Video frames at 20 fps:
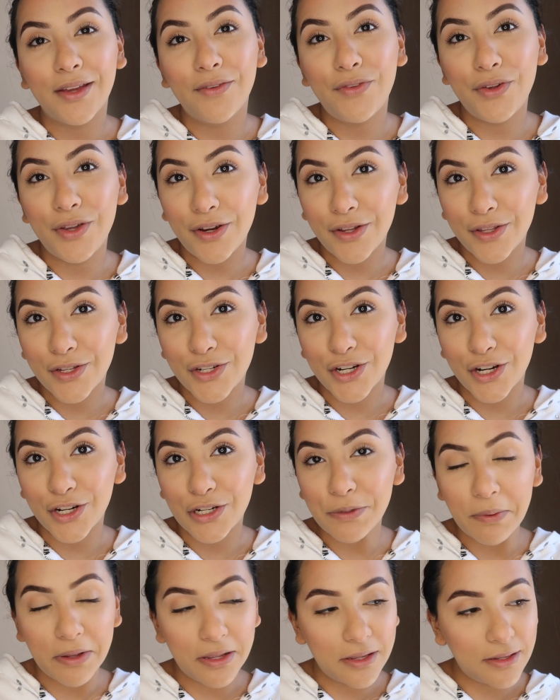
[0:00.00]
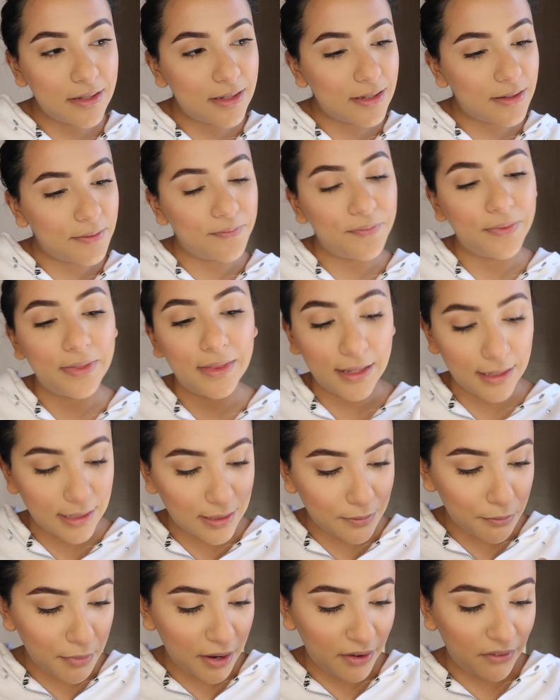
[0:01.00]
If you hear the church bells,
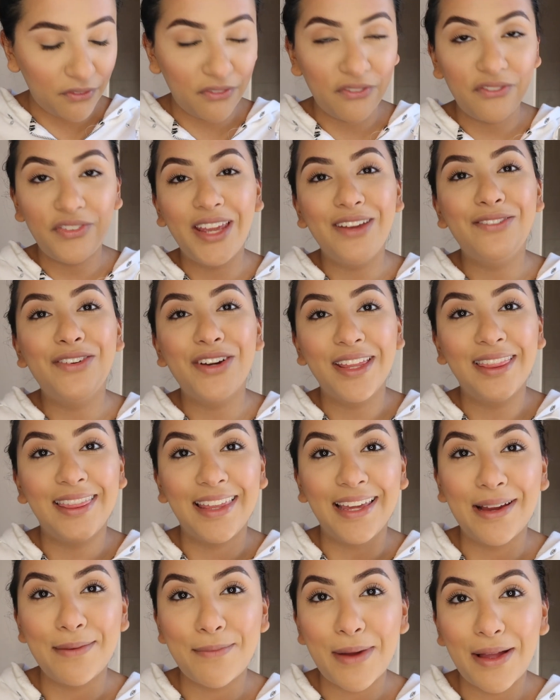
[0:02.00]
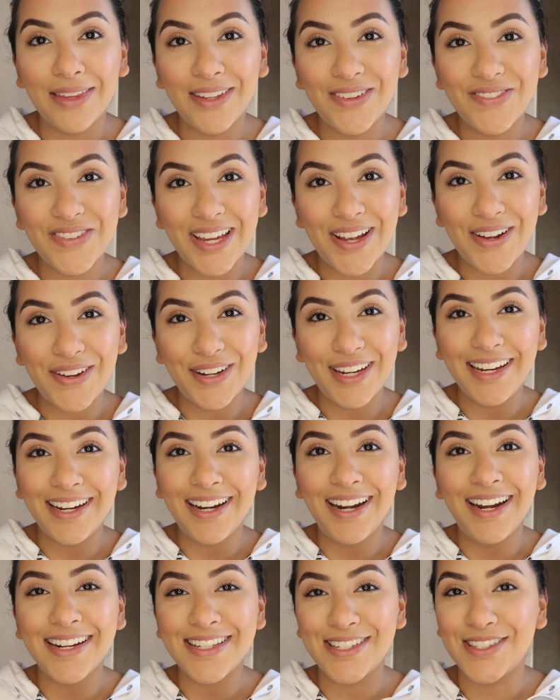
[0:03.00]
that's my favorite thing about living out here
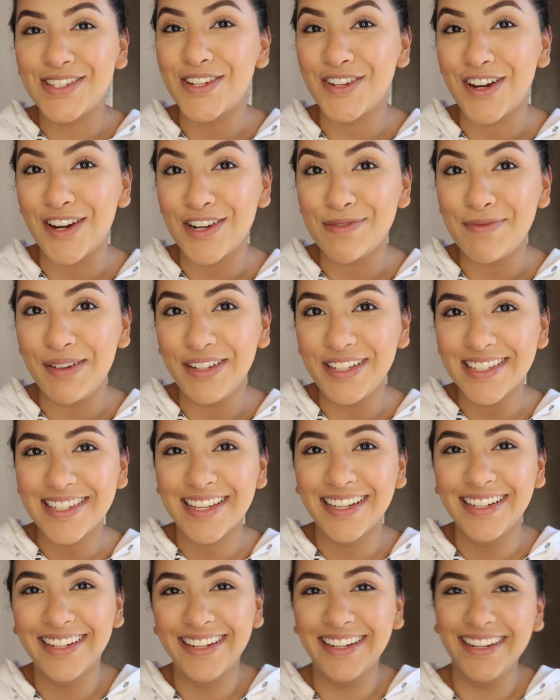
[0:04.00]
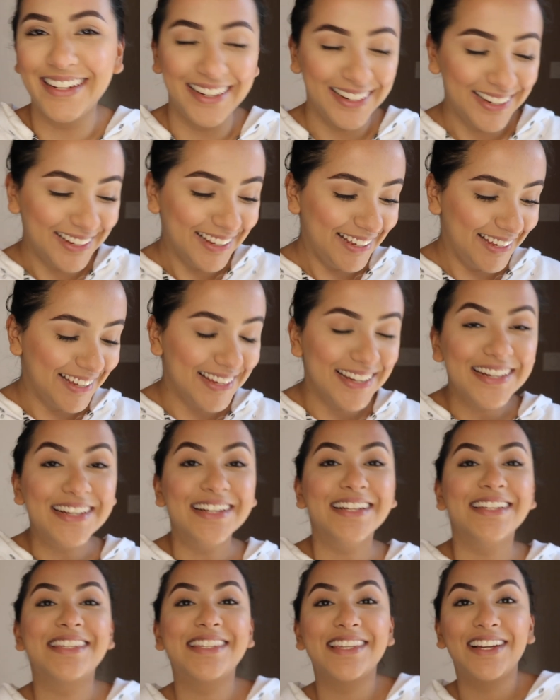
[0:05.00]
is the church bells.
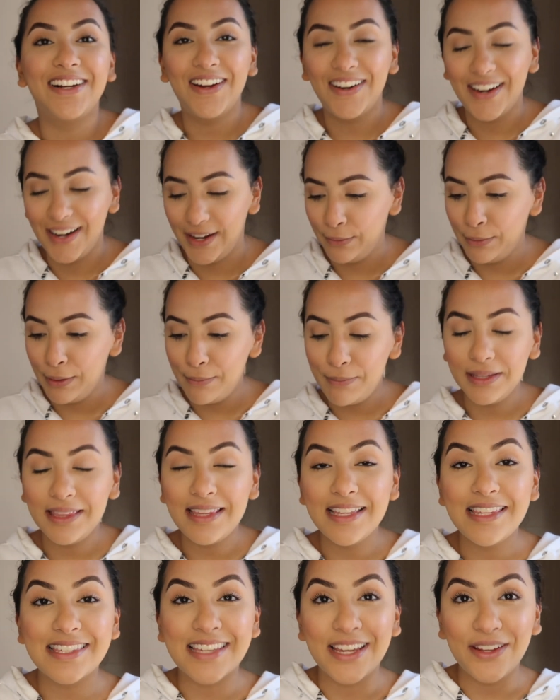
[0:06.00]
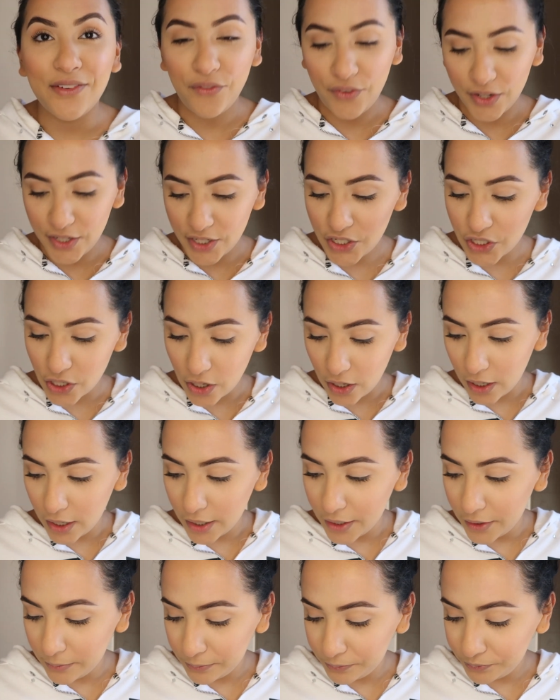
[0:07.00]
So, all right, we put the skin finish
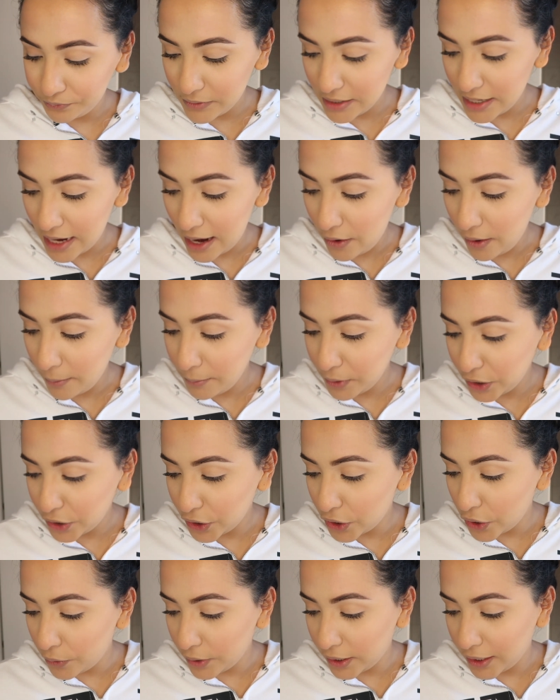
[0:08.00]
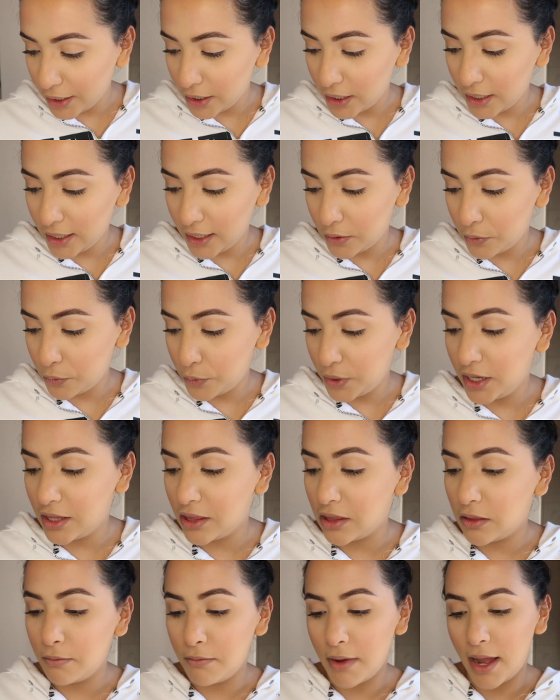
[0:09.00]
on. Now I'm gonna go in
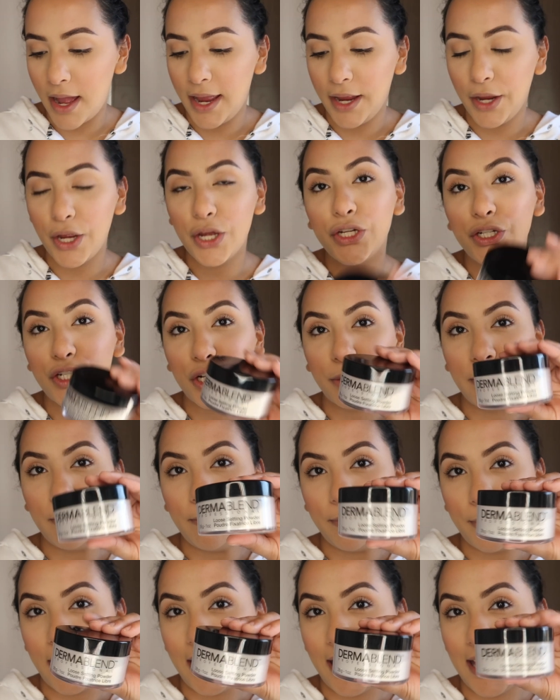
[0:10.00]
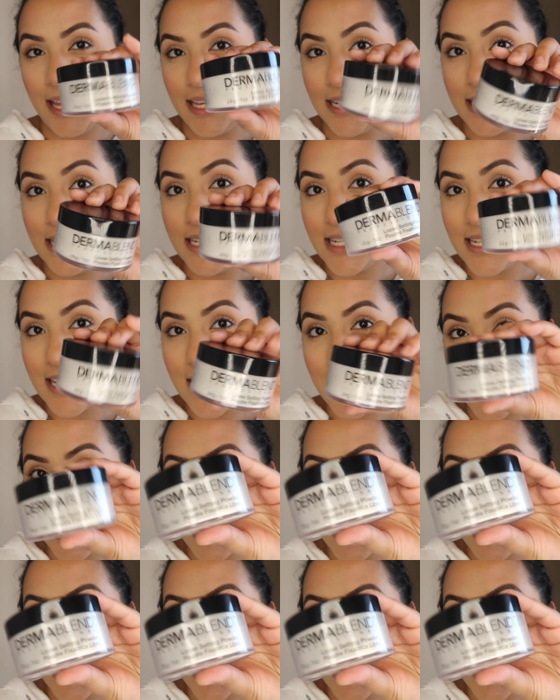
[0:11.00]
with my Dermablend